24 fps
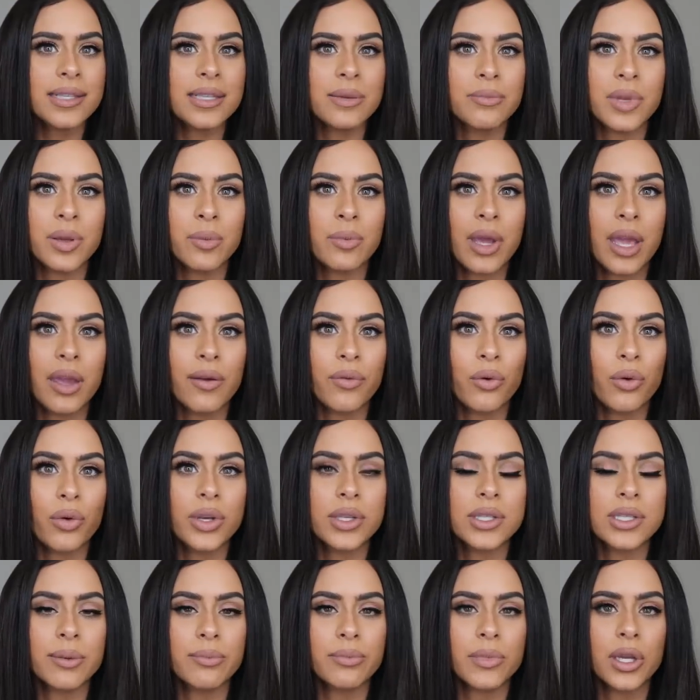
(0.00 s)
something painful.
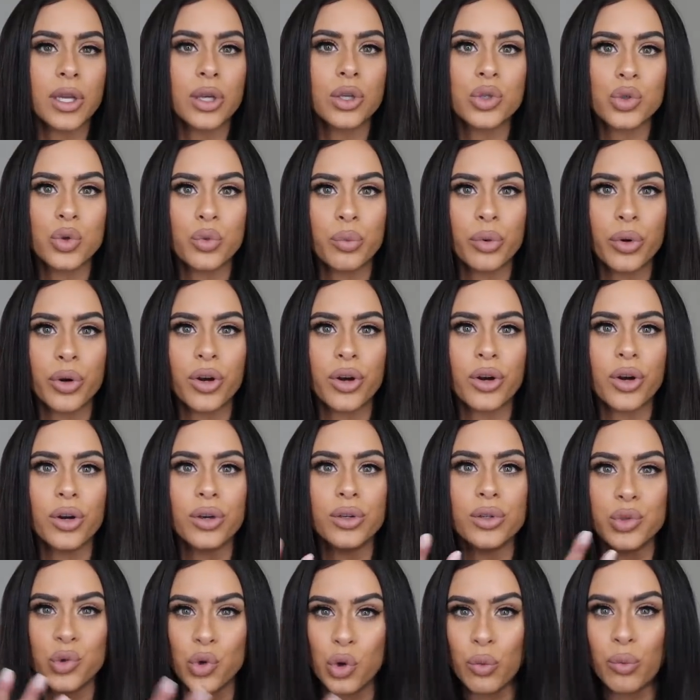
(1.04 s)
It's something super
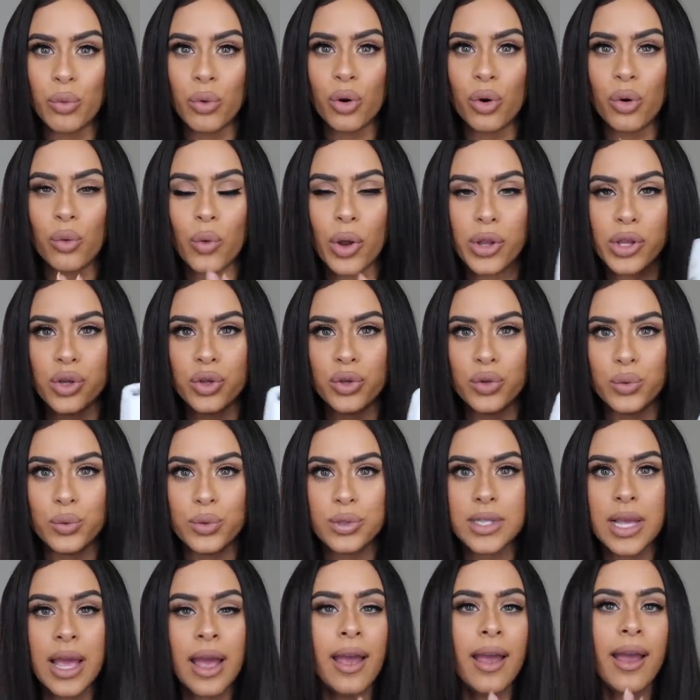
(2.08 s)
doable when you
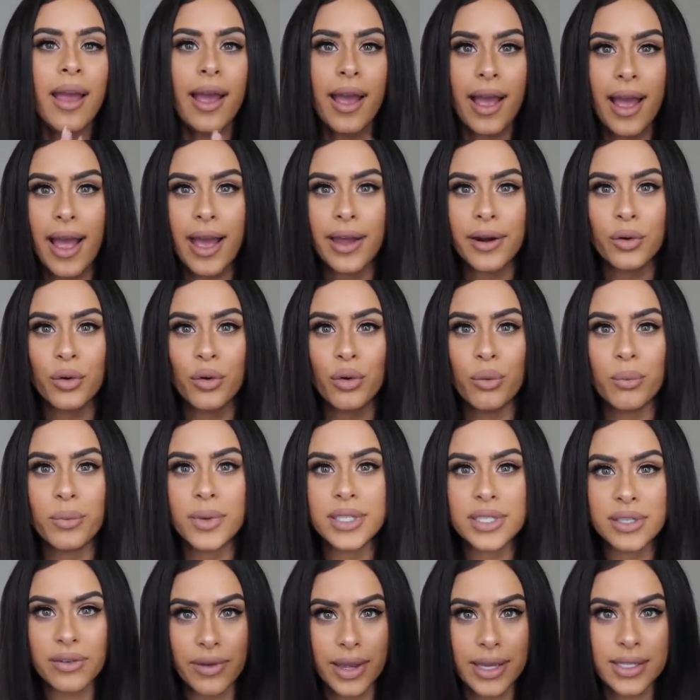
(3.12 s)
use at-home
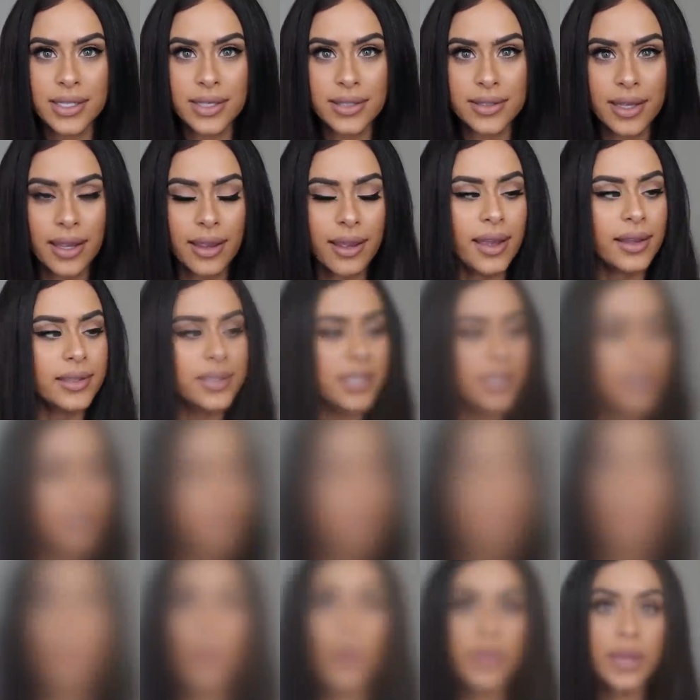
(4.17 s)
devices like
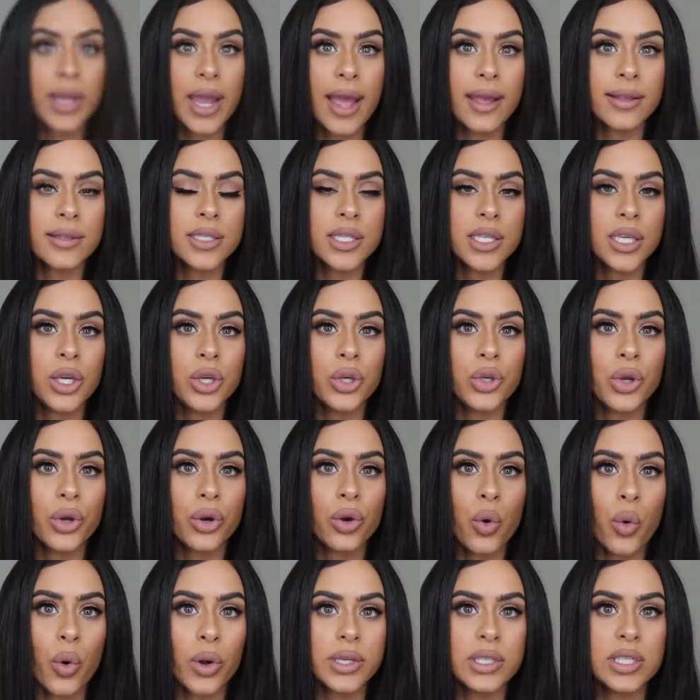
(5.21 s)
Kenzzi. With Kenzzi, you're
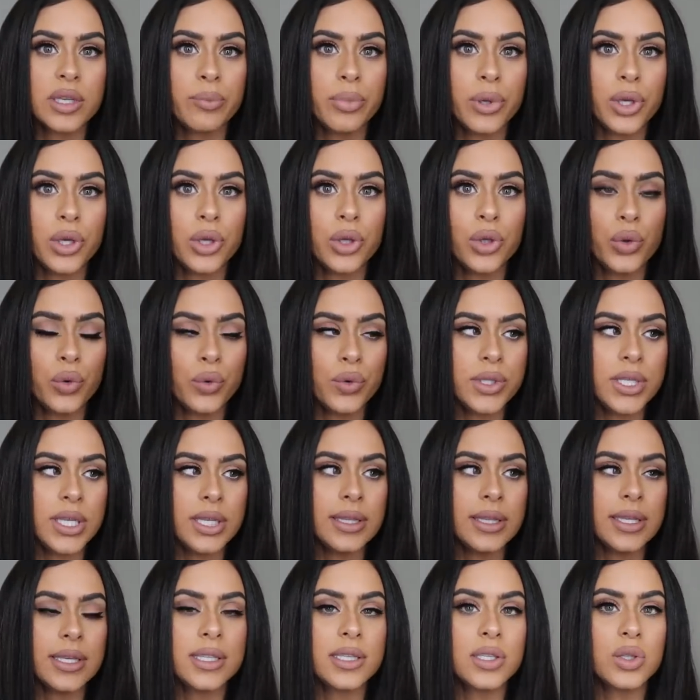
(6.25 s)
going to be
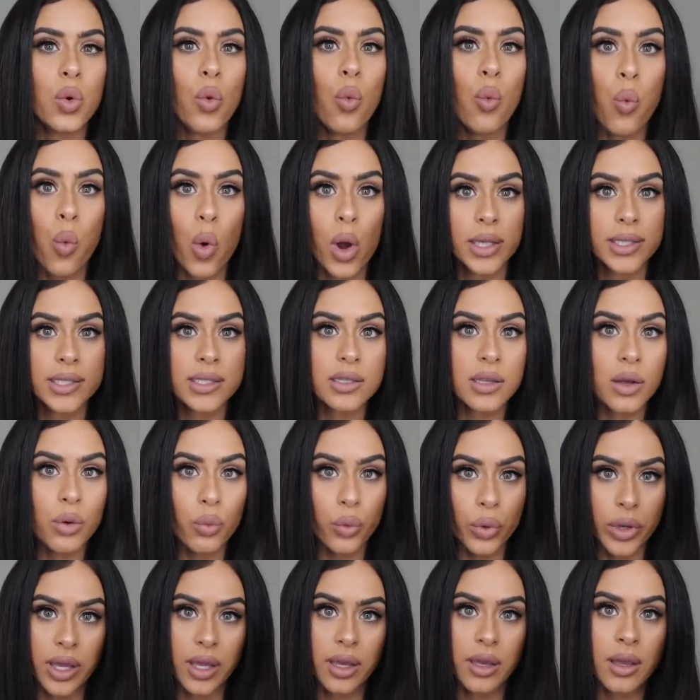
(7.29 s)
using this once a
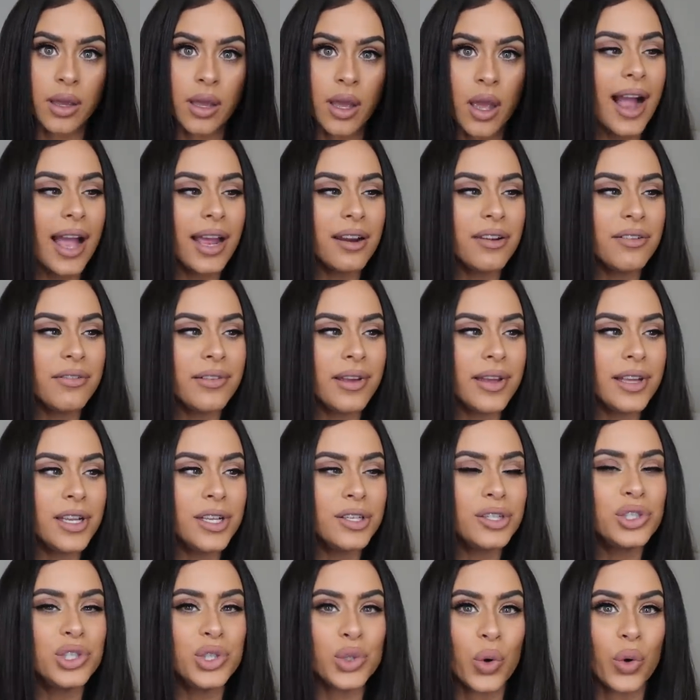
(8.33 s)
week. Kind of
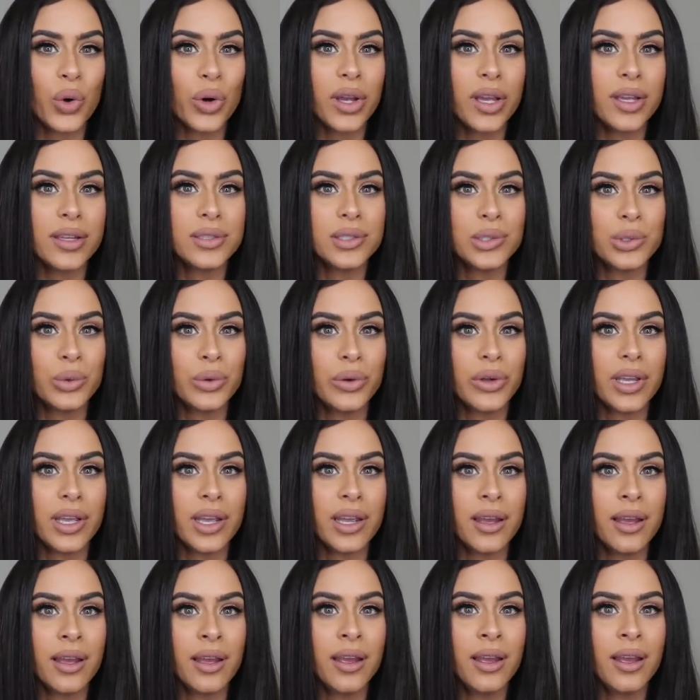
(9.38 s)
enjoy
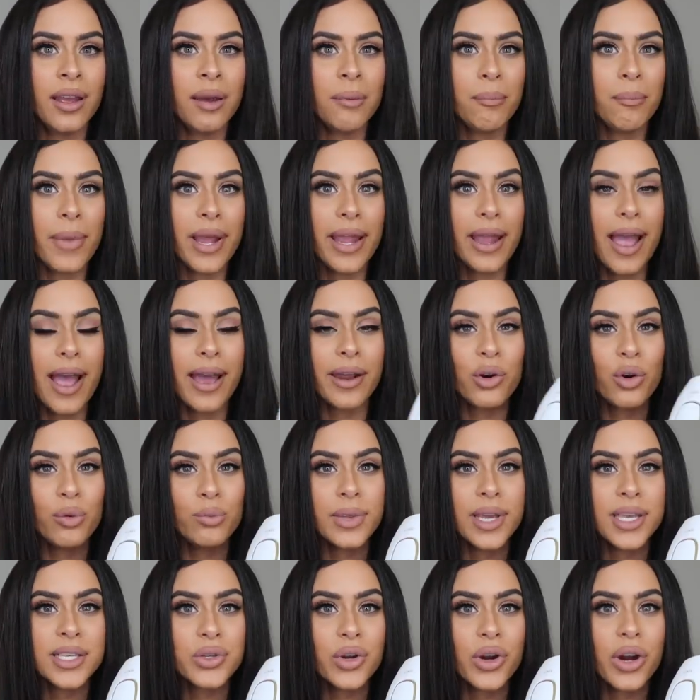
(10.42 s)
doing my at-home
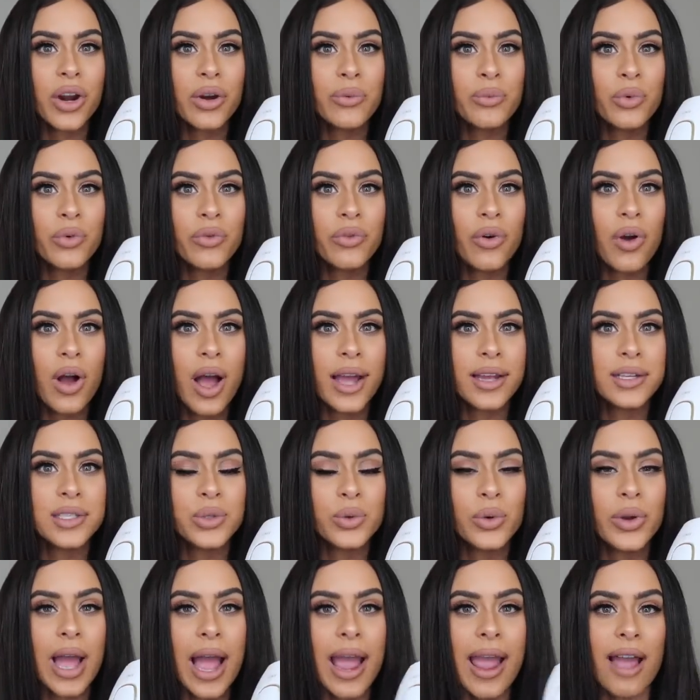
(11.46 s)
laser hair removal. I
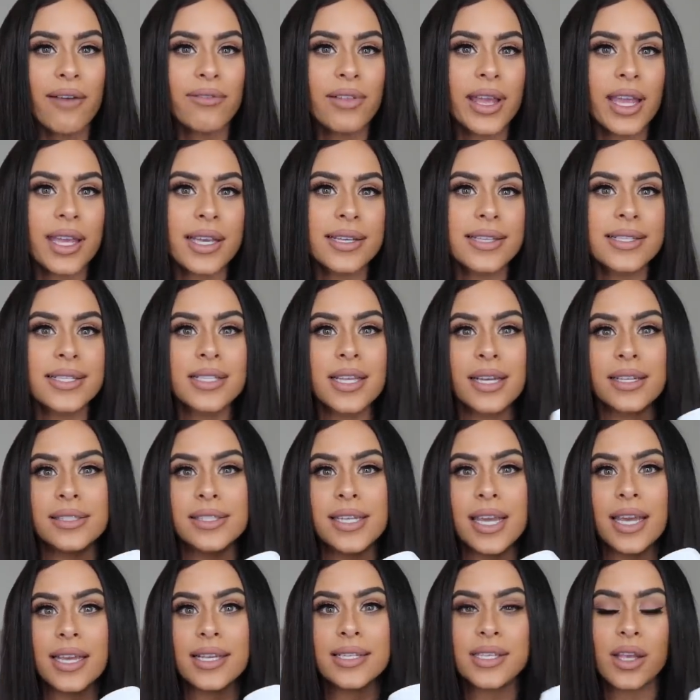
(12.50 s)
do it, I have like
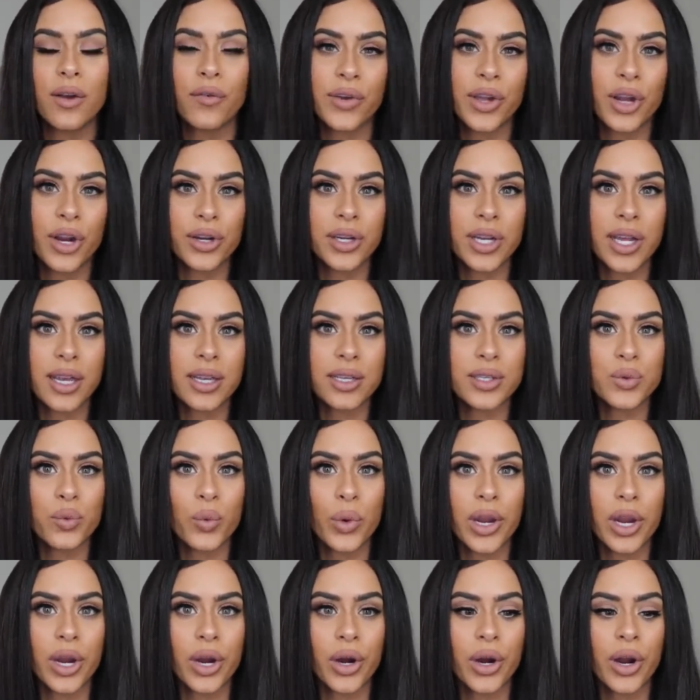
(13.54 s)
Sunday self-care days
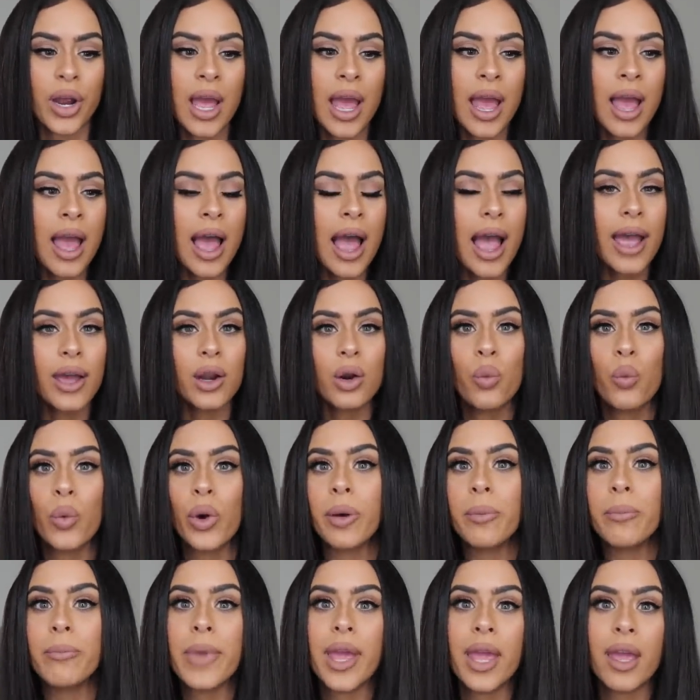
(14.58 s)
where I don't
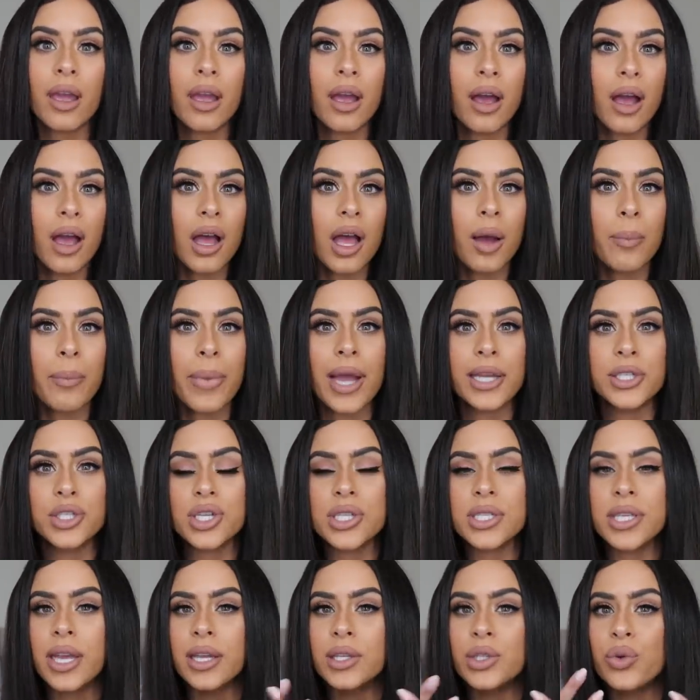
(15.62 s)
wear makeup. I
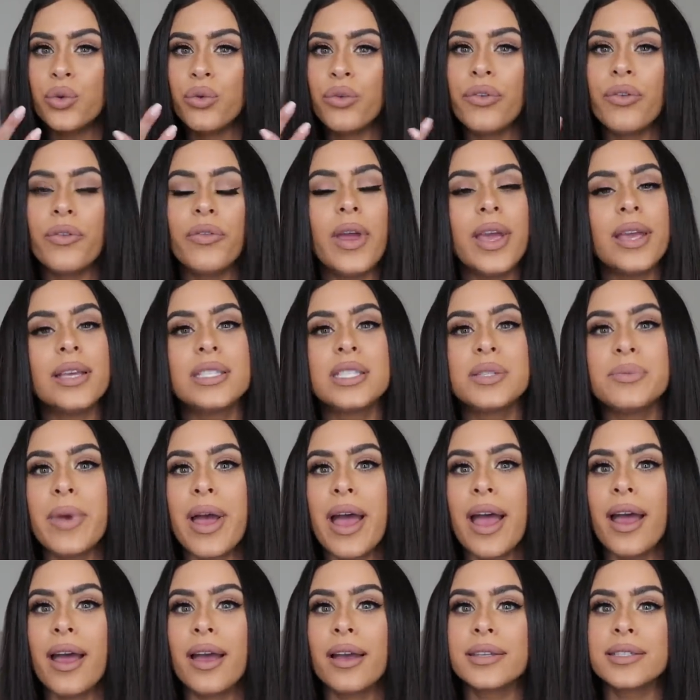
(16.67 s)
just like do face
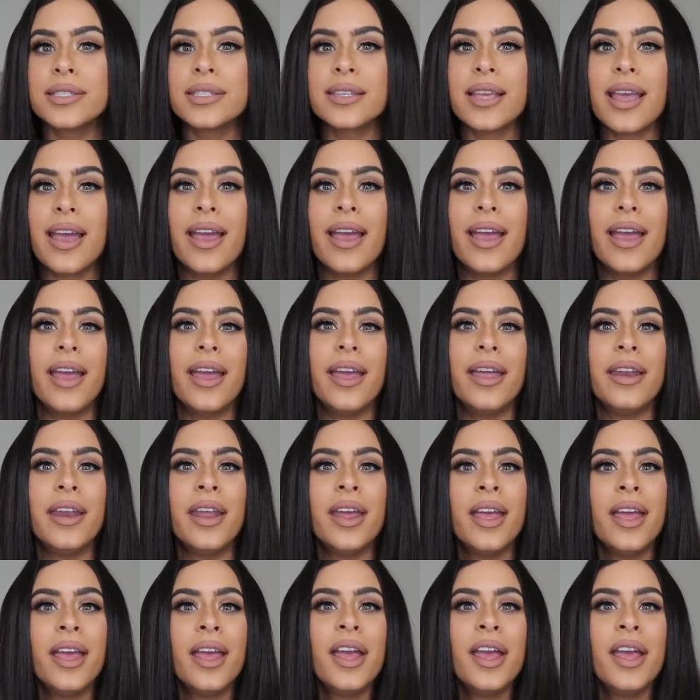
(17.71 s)
mask and